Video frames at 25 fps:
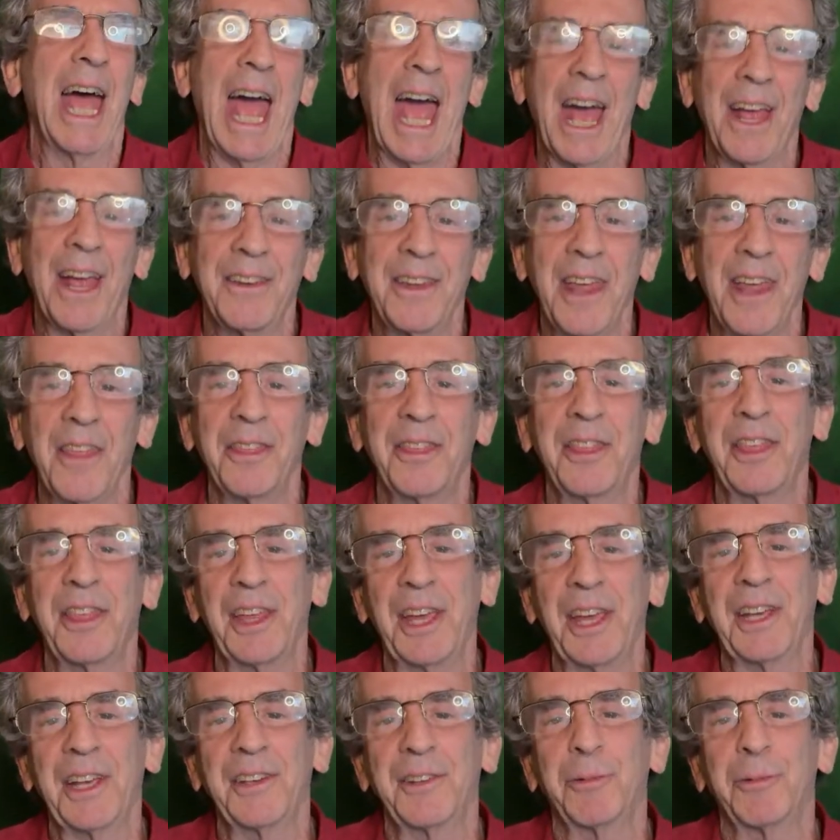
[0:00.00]
And then
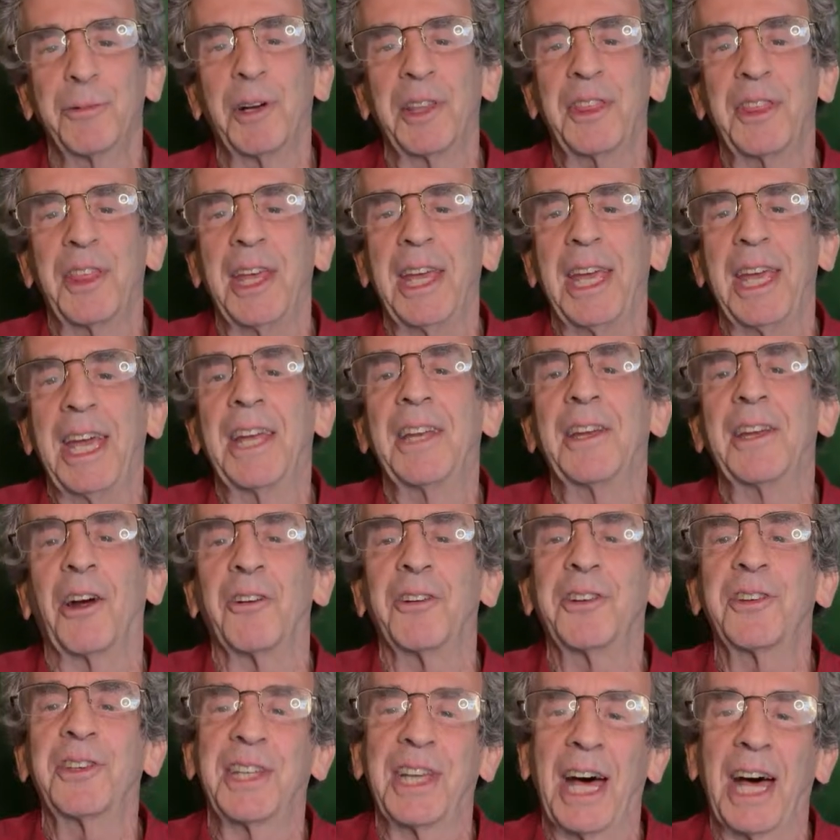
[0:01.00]
things within
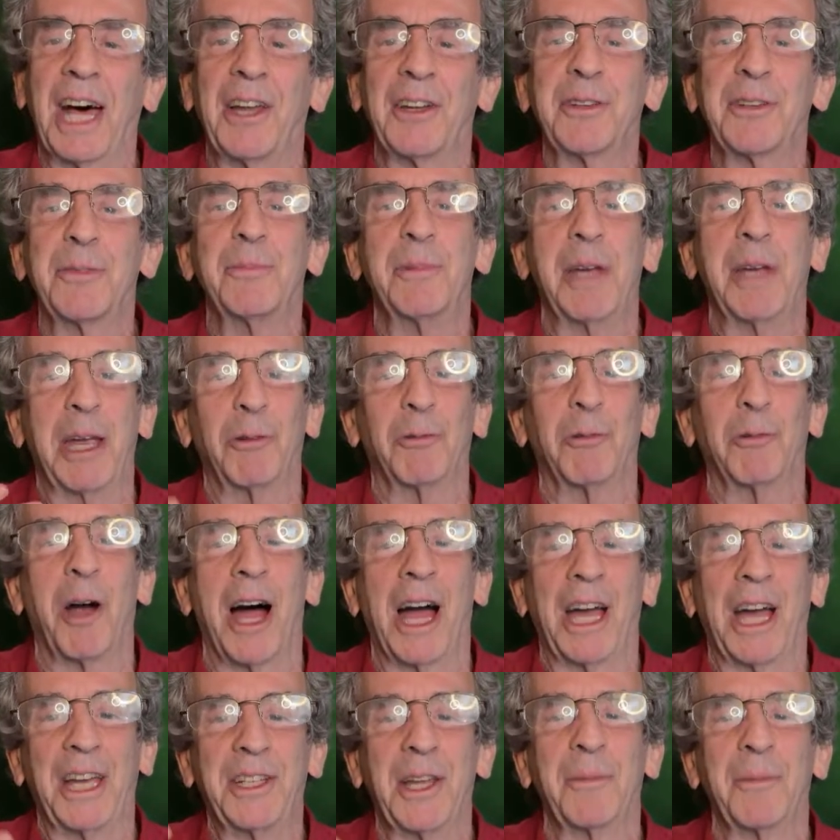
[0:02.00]
ourselves may
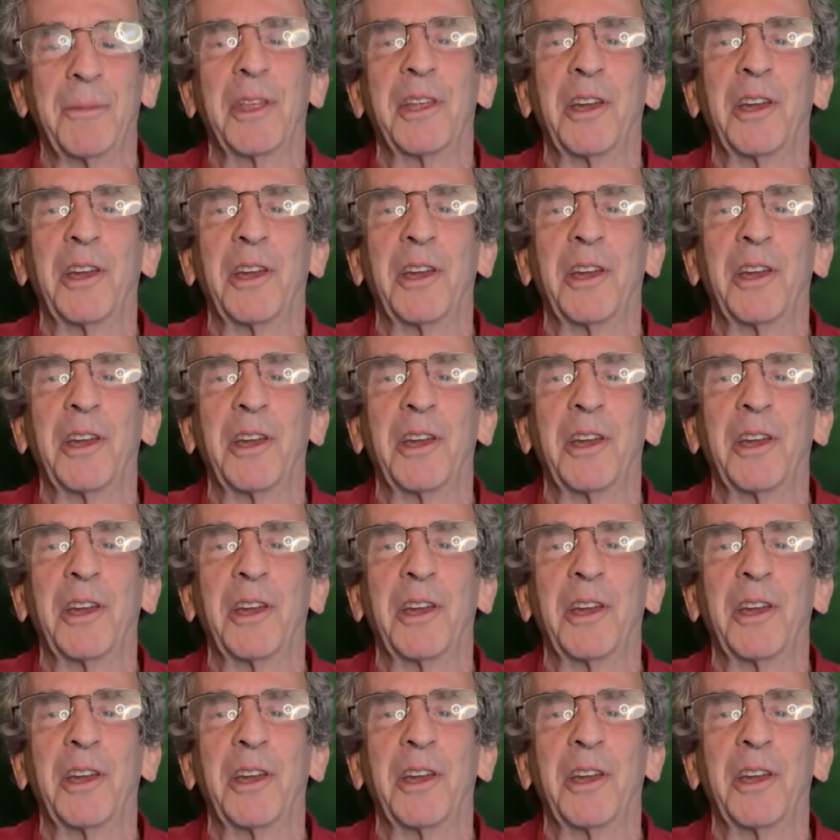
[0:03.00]
rise up